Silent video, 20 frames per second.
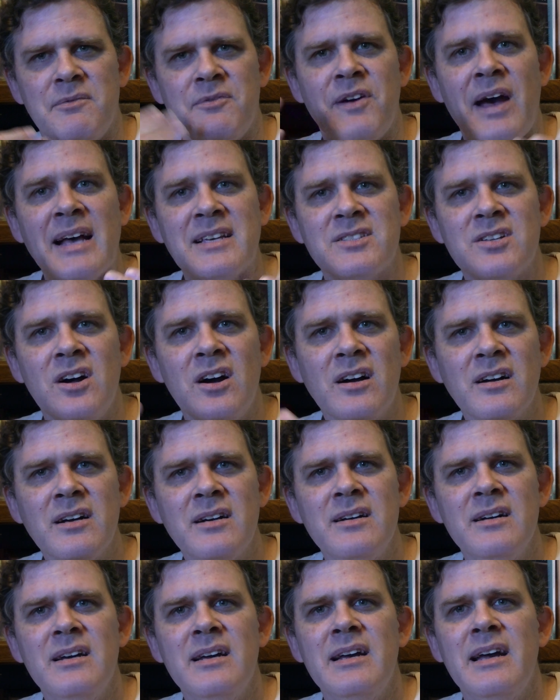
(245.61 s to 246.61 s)
fast talk.
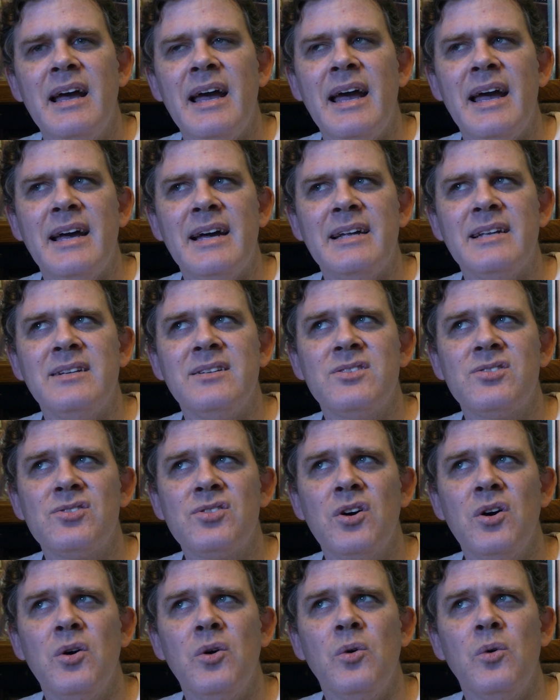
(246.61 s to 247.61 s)
And
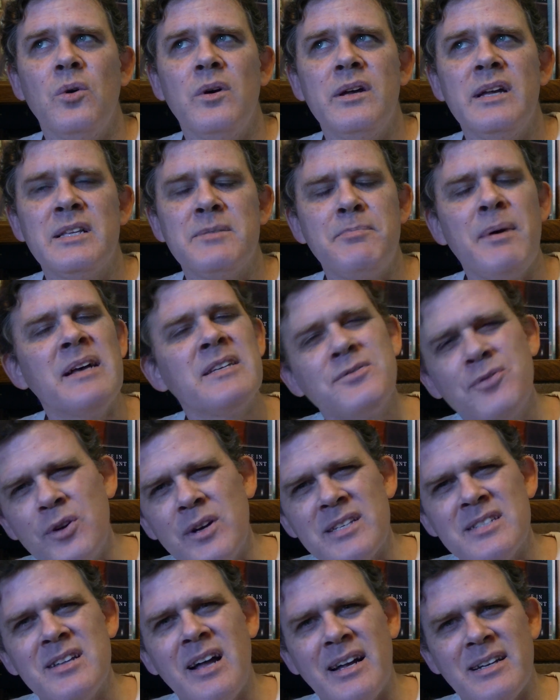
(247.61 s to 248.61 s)
so it's best for
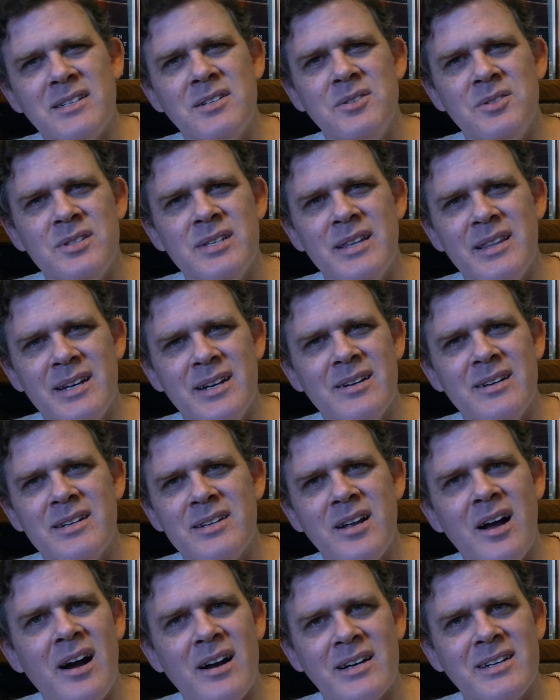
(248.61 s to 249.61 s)
us not to sit there and
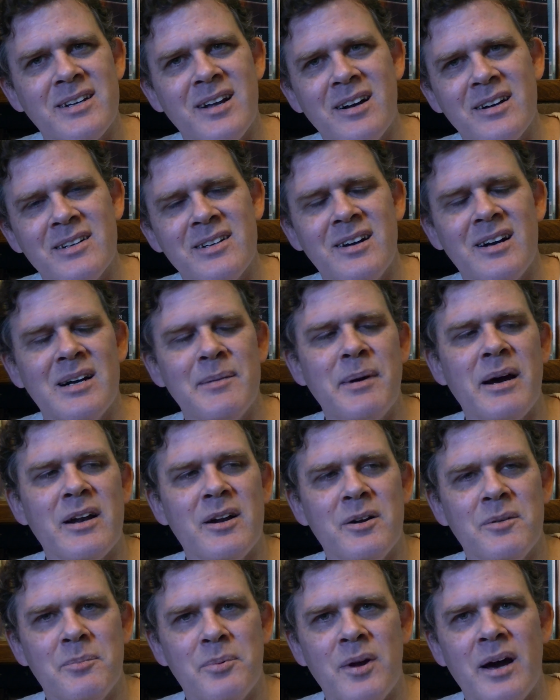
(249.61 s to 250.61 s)
talk and talk and talk about
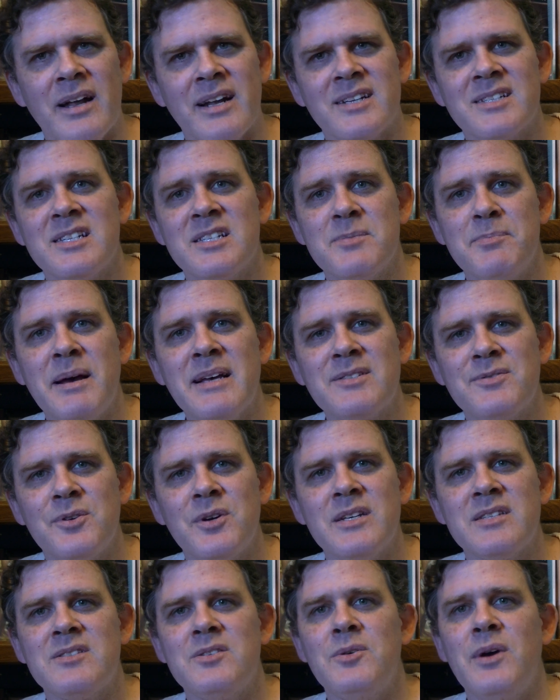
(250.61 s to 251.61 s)
our products. It's best for
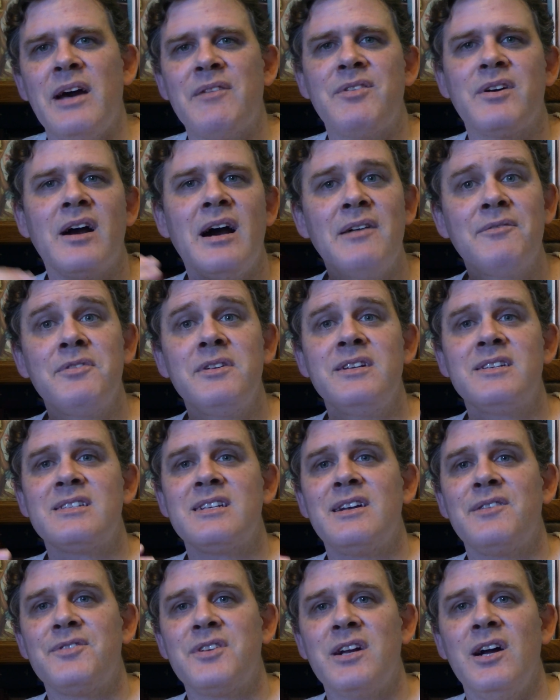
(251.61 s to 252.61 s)
us to have the confidence
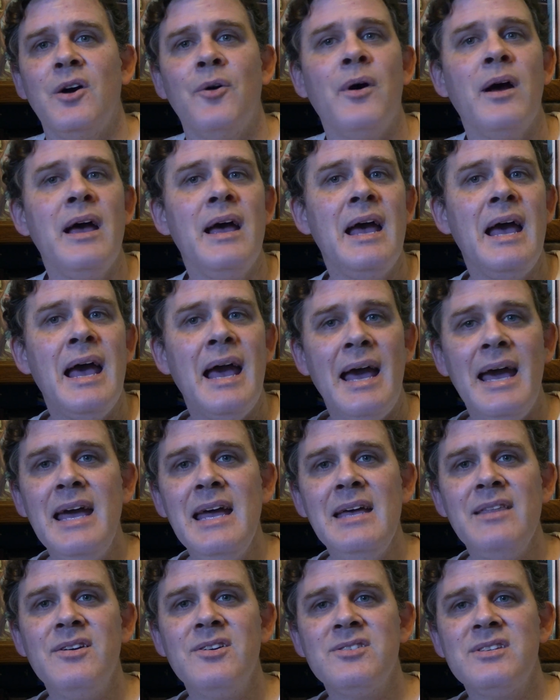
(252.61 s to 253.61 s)
enough to go,
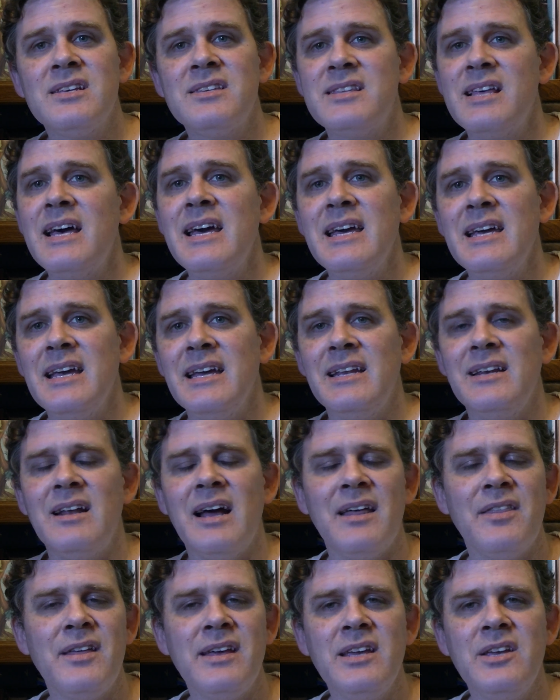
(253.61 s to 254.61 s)
hey, there's this thing, and
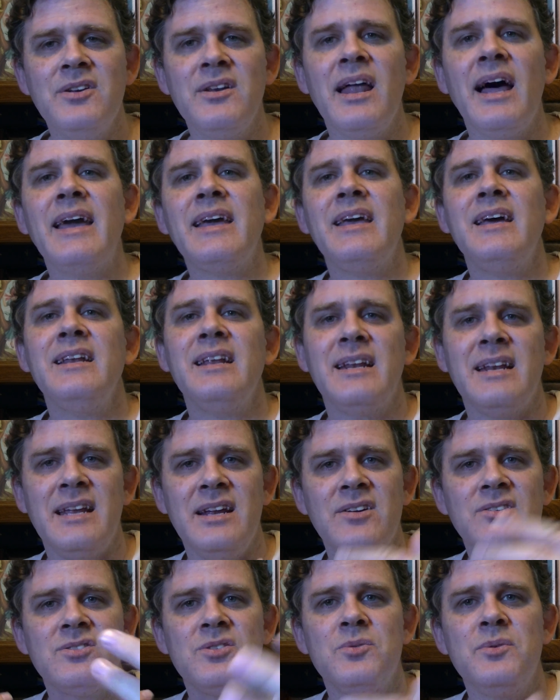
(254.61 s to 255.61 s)
I think you'd like it, and
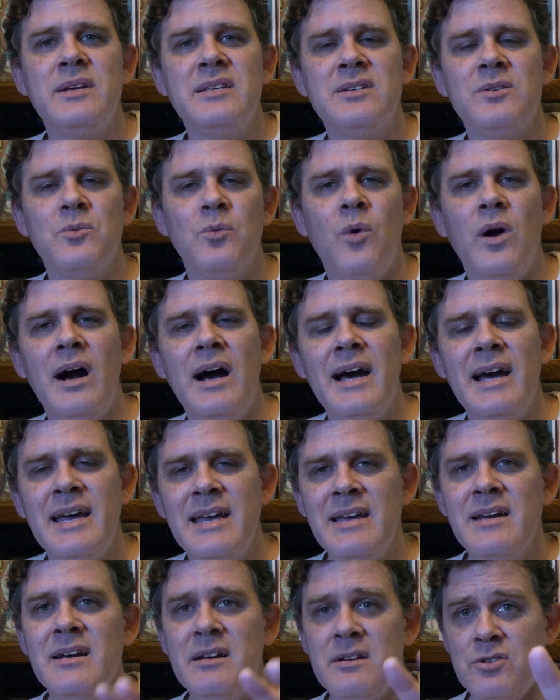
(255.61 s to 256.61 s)
here's the reason
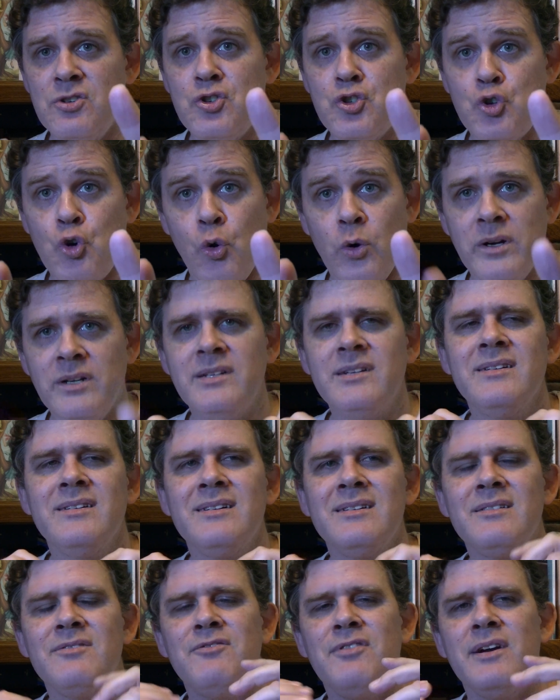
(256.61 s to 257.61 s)
why, short,
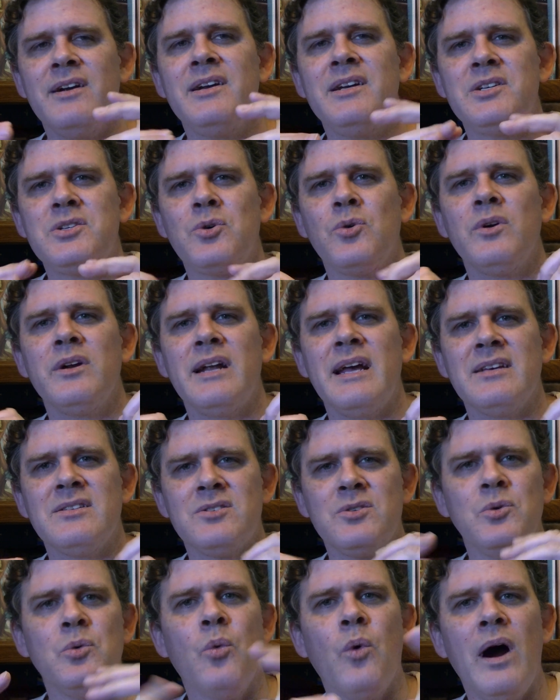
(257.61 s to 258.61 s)
very short as
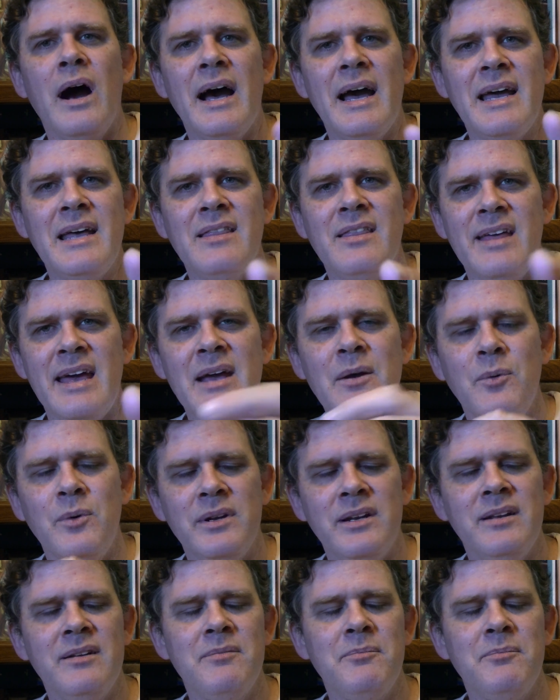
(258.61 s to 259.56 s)
to why they would,